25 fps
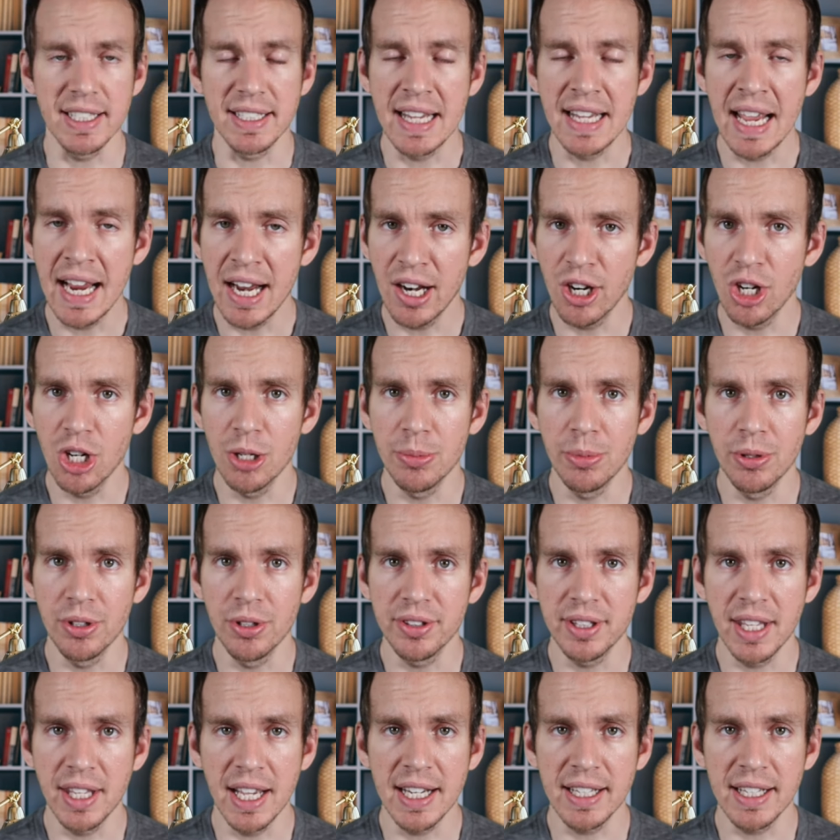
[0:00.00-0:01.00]
a
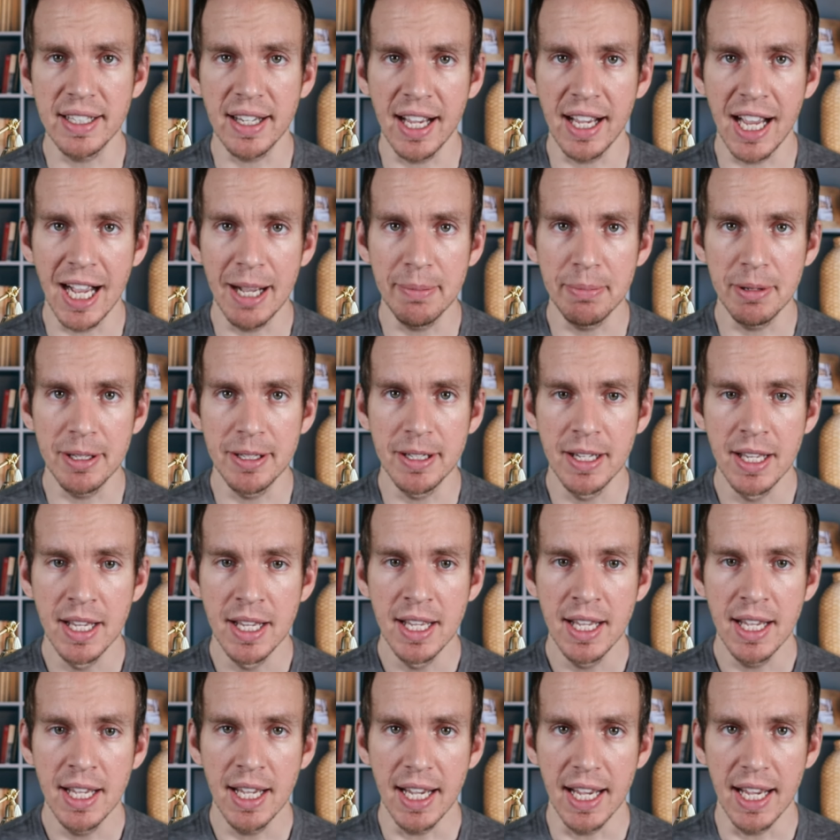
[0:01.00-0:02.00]
terrible thing to happen,
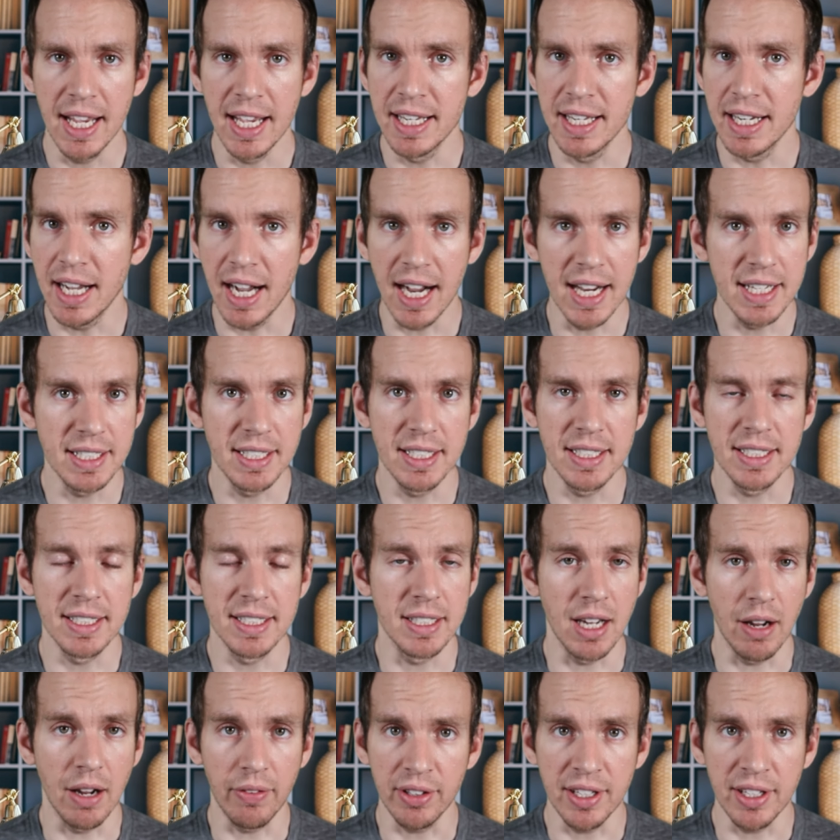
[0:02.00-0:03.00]
and ISIS
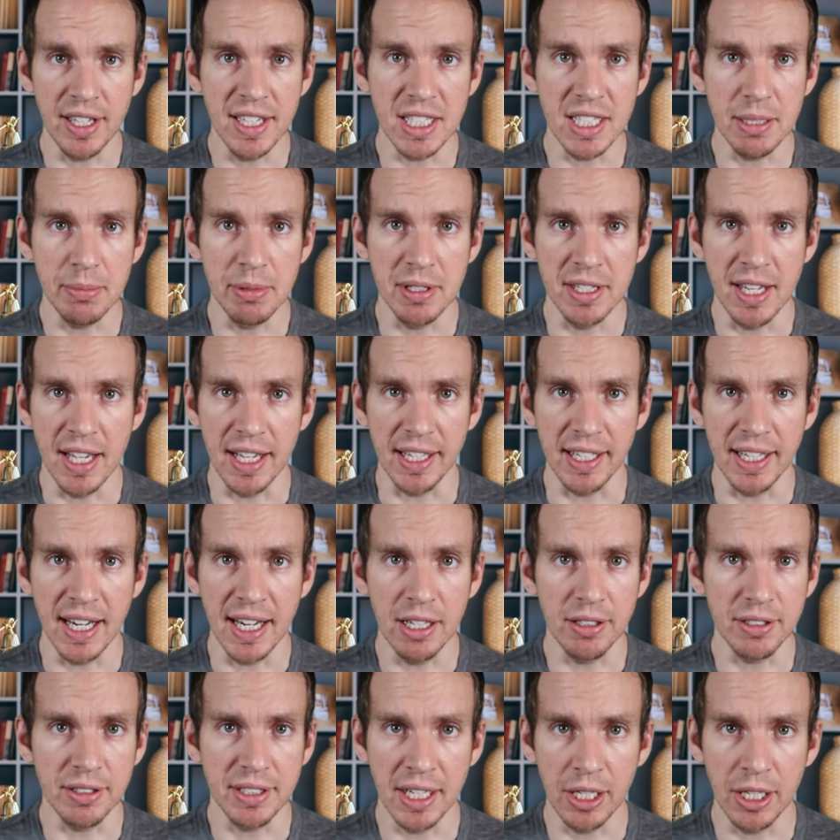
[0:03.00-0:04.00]
definitely needs to be taken
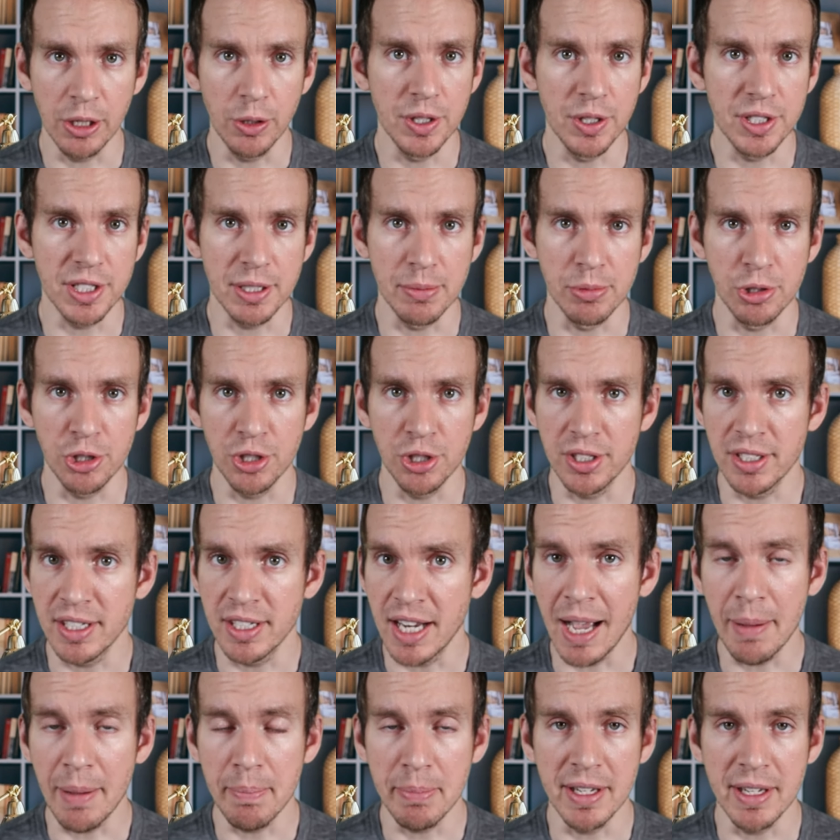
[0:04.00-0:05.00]
out. Terrorism should
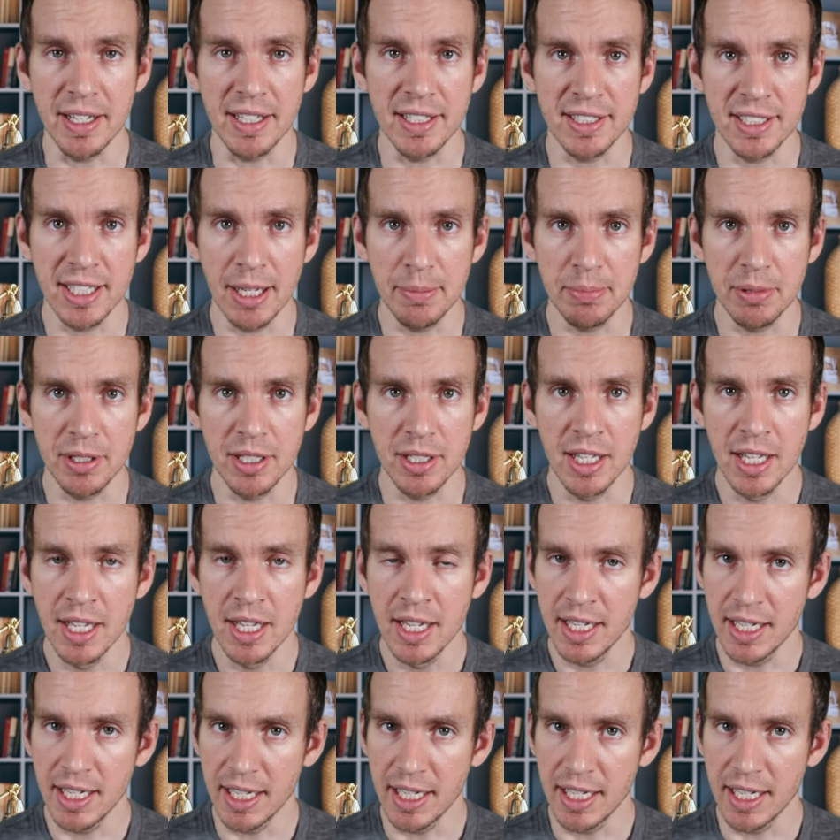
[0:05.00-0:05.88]
not be accepted.